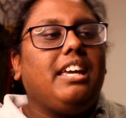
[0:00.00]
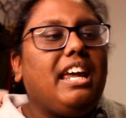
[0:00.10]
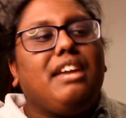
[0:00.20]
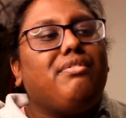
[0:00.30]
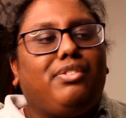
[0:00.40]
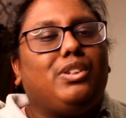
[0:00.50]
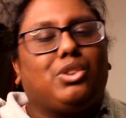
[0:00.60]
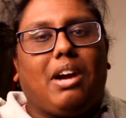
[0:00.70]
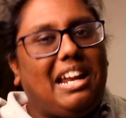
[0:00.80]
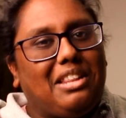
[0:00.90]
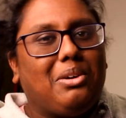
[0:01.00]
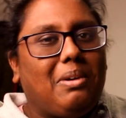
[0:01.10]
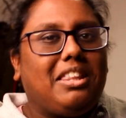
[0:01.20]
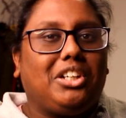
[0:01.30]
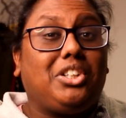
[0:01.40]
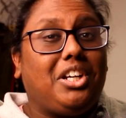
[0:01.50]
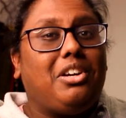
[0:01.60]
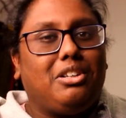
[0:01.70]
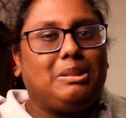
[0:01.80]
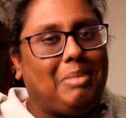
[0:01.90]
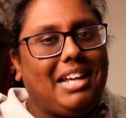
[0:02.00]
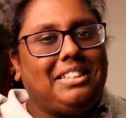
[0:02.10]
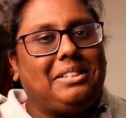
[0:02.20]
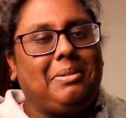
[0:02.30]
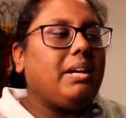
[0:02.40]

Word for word: infiltrate in the way that she knows best.